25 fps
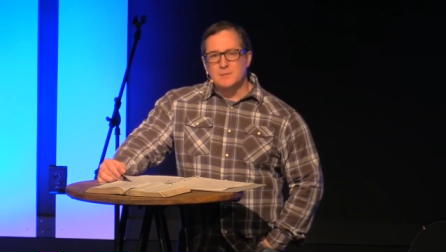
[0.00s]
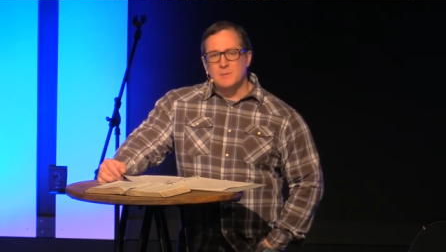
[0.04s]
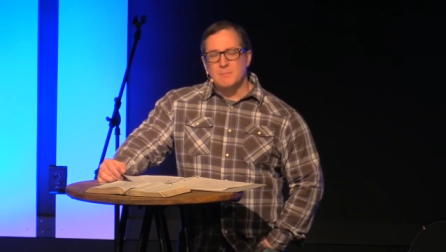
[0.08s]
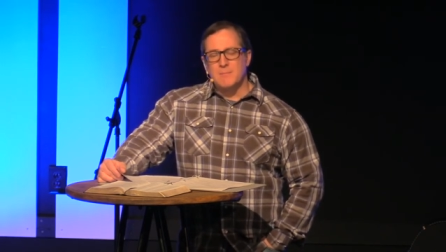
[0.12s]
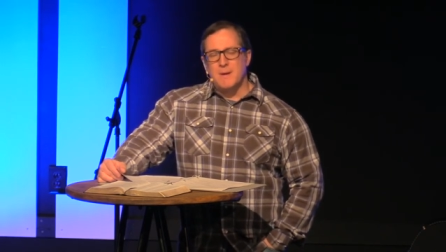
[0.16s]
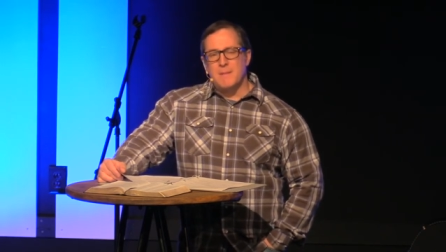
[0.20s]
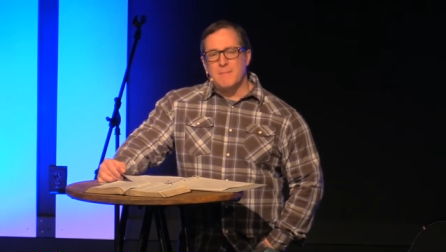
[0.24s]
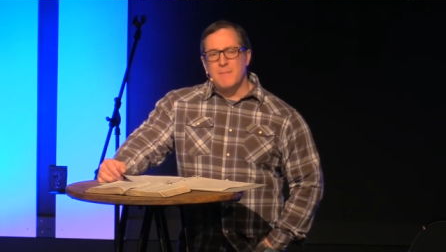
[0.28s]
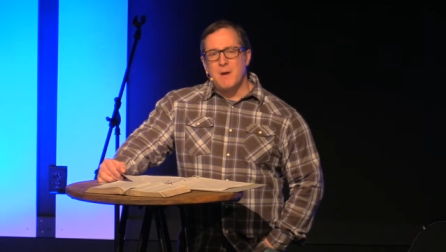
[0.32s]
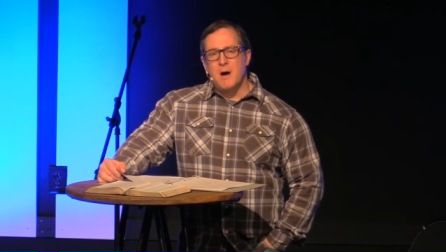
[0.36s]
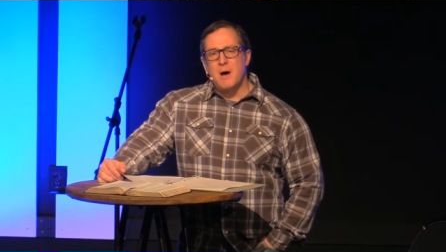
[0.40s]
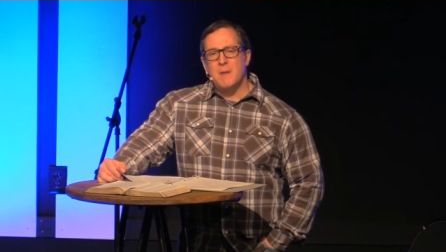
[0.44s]
So
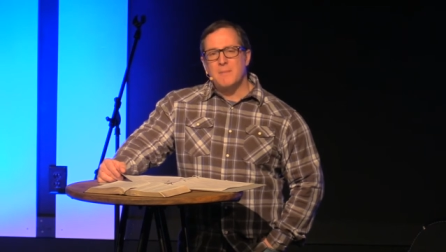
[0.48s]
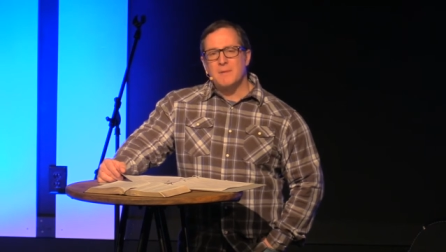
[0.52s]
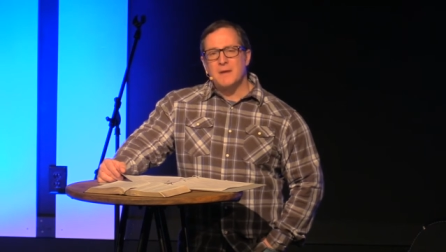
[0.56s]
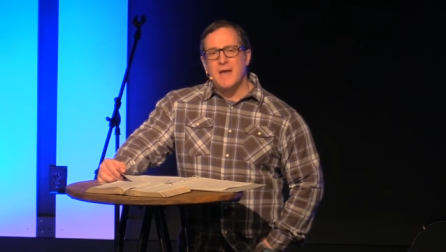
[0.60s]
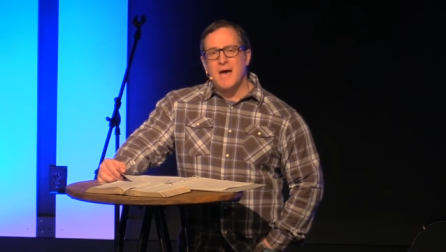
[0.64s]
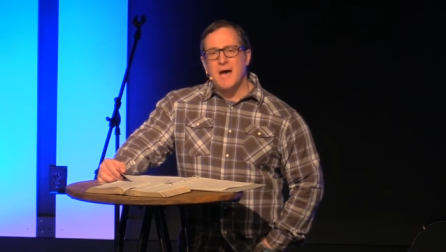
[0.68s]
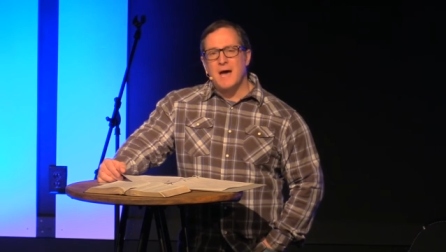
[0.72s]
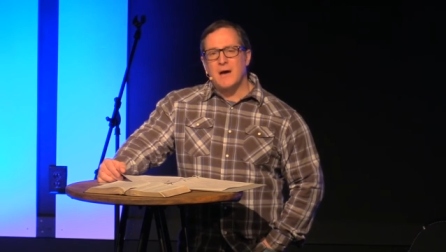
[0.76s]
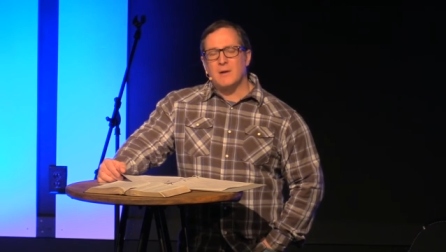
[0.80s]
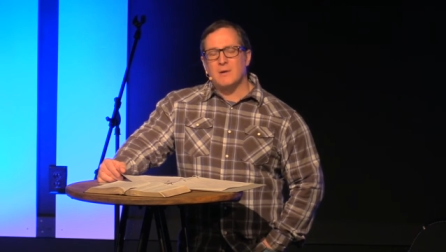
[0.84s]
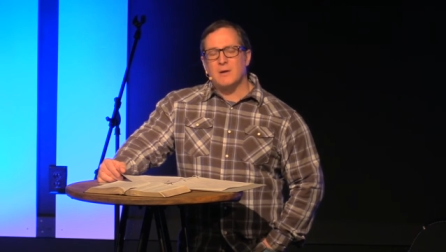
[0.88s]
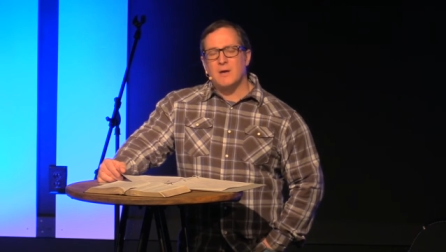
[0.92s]
my mom
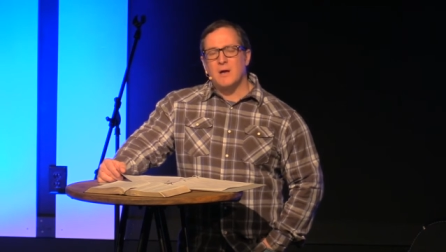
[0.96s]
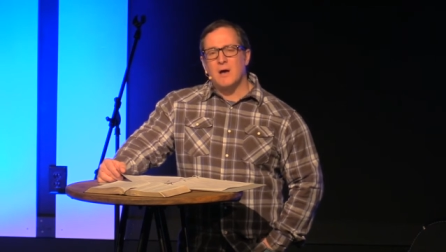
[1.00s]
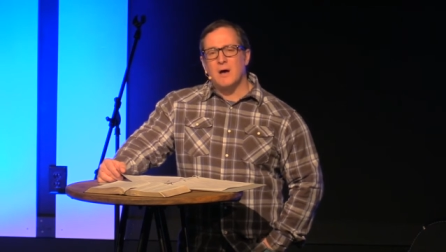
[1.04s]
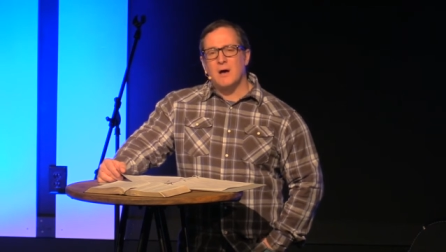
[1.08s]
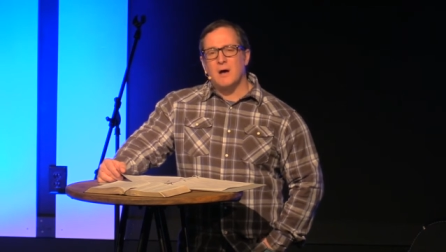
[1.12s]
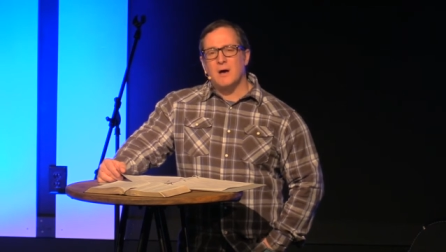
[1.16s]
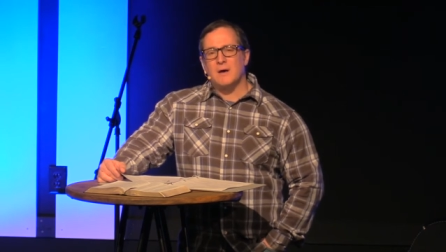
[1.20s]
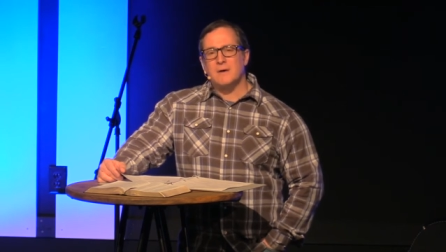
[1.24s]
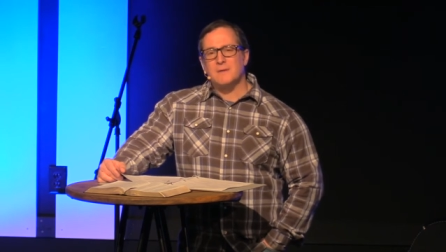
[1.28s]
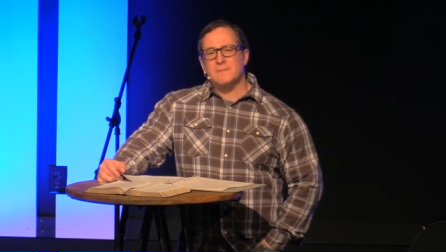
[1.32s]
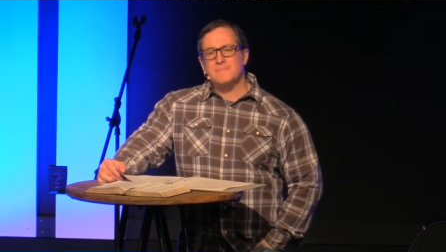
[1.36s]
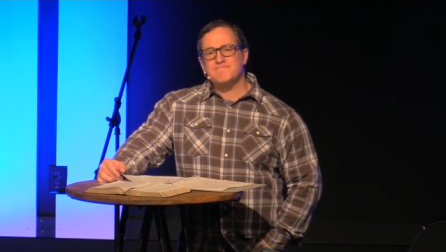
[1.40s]
and
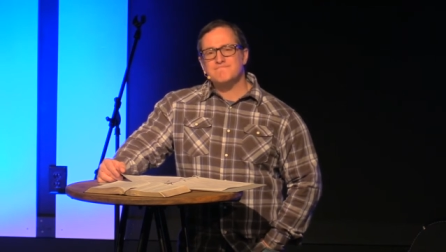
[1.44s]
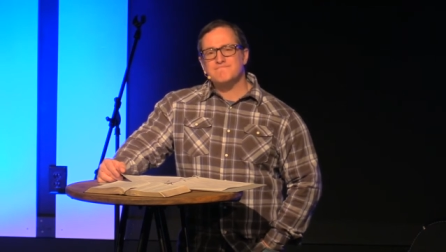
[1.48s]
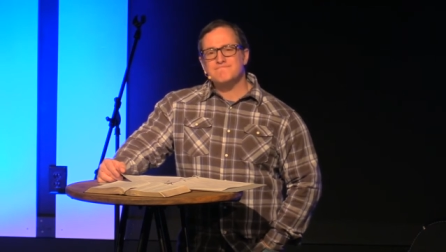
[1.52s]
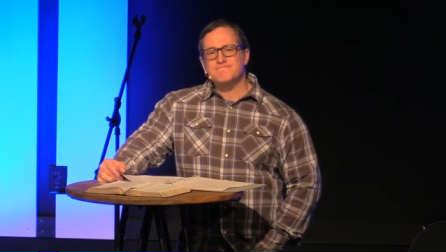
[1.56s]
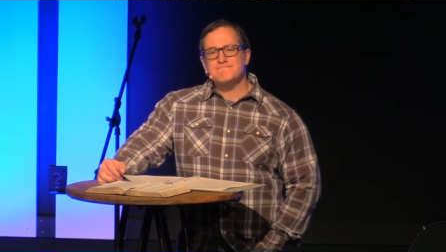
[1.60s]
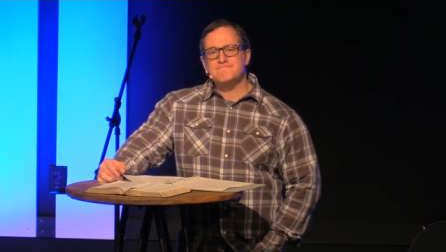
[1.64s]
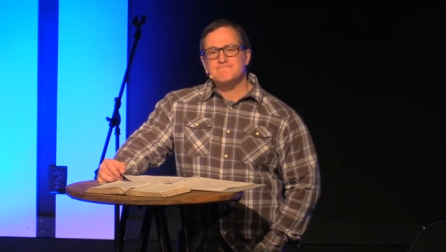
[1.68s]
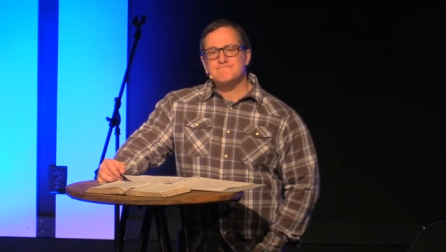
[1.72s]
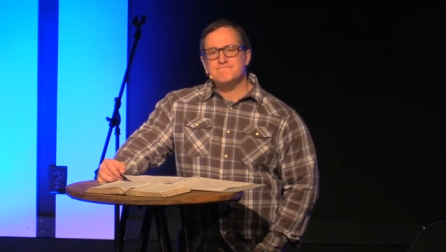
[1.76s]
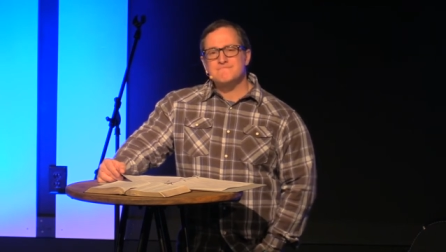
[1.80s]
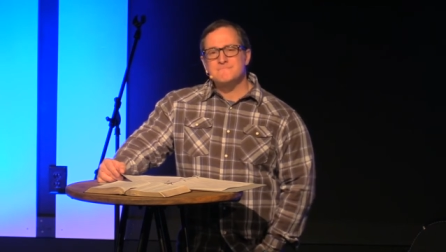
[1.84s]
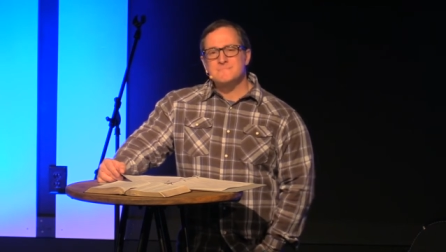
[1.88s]
I,
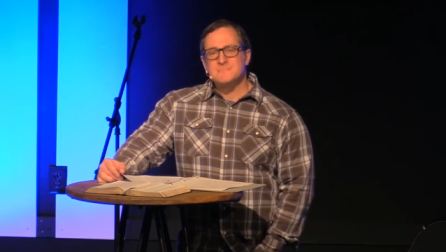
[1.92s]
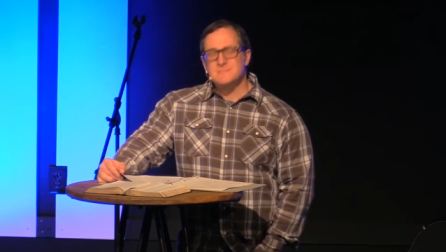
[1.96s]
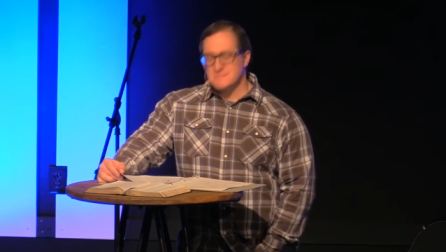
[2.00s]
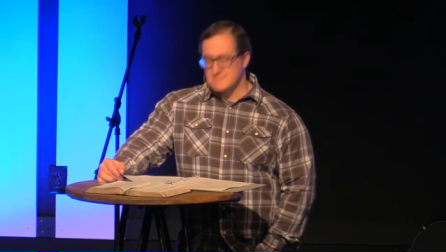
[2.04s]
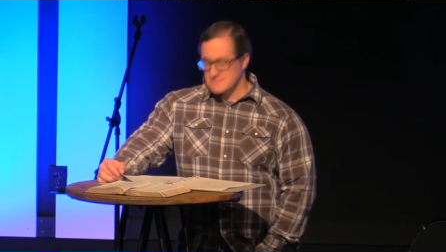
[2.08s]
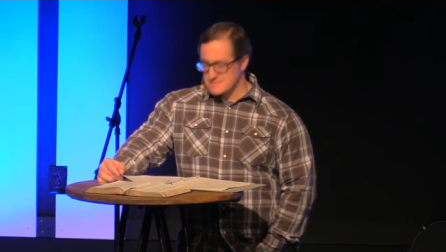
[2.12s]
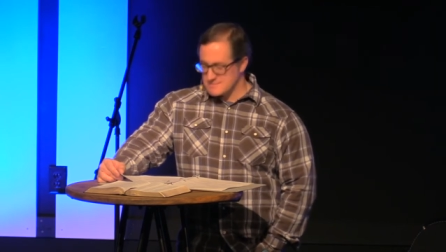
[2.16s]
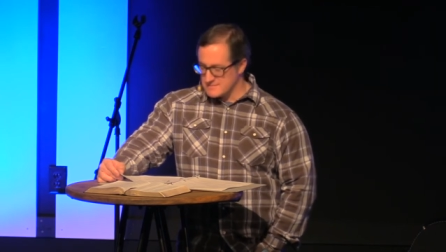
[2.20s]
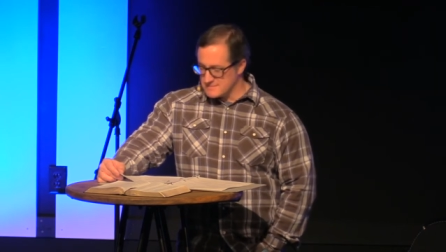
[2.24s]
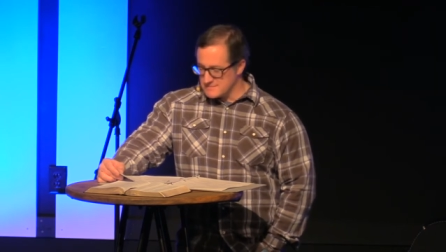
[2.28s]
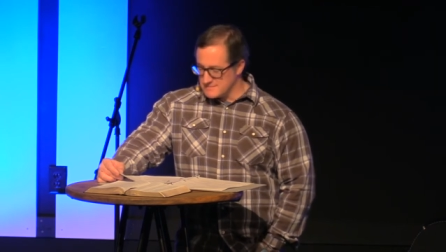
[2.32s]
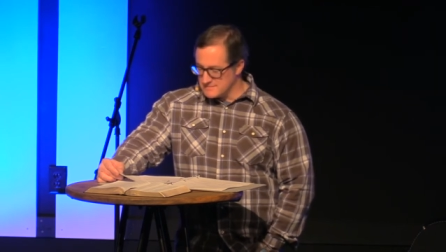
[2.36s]

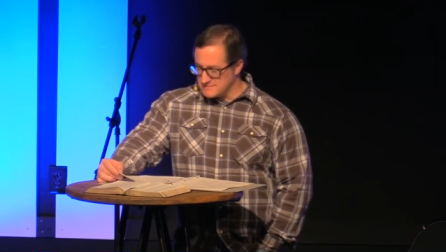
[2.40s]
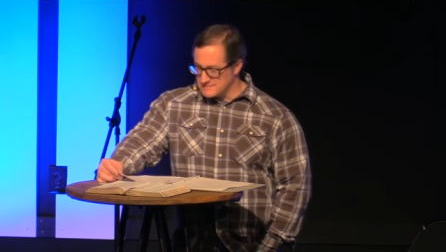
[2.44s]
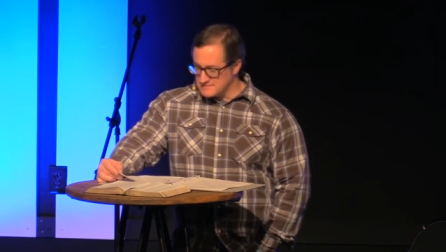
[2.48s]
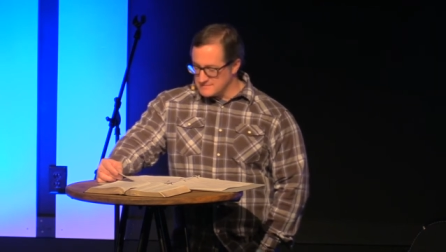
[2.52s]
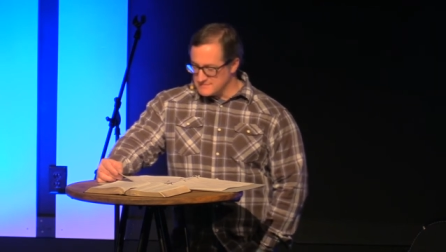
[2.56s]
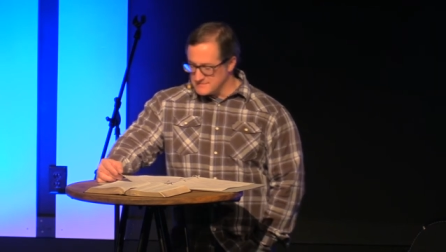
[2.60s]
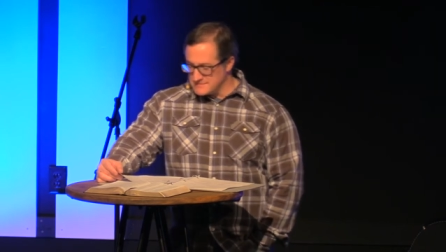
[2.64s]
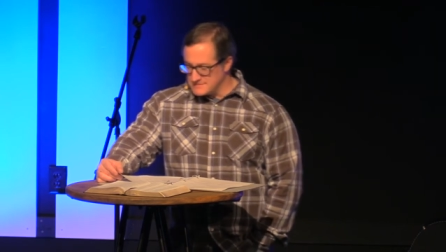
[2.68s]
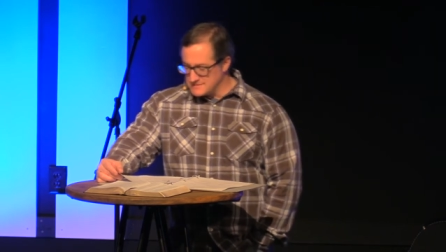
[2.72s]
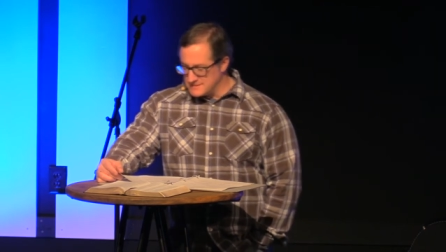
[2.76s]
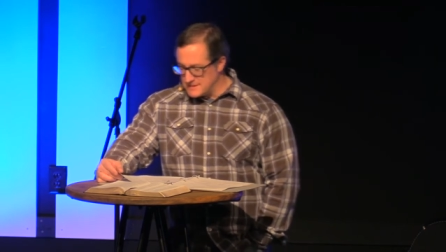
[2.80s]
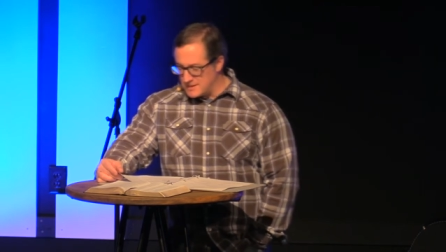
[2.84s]

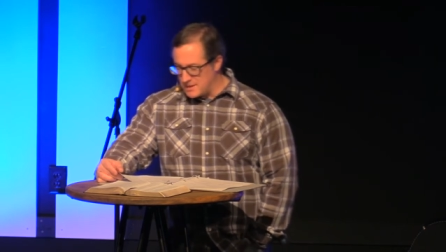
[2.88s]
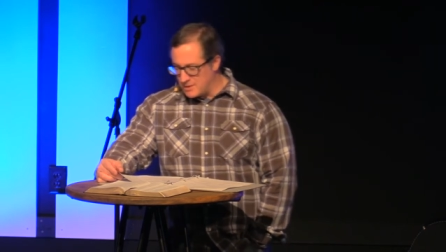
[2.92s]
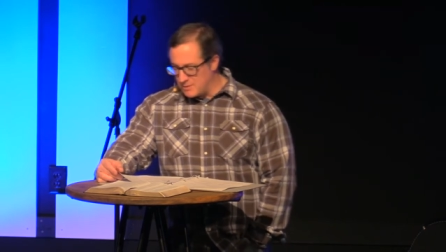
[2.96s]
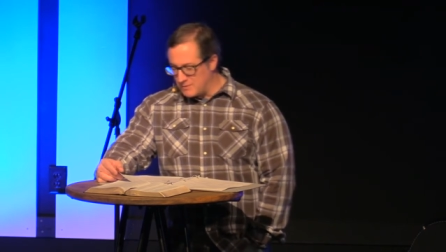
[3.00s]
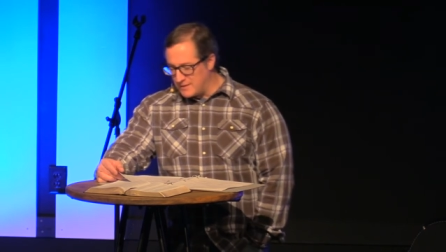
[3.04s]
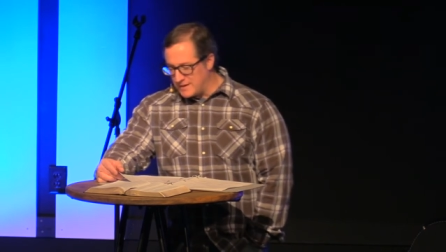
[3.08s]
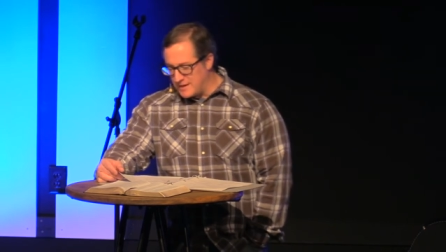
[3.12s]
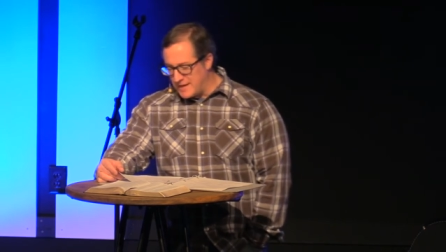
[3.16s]
the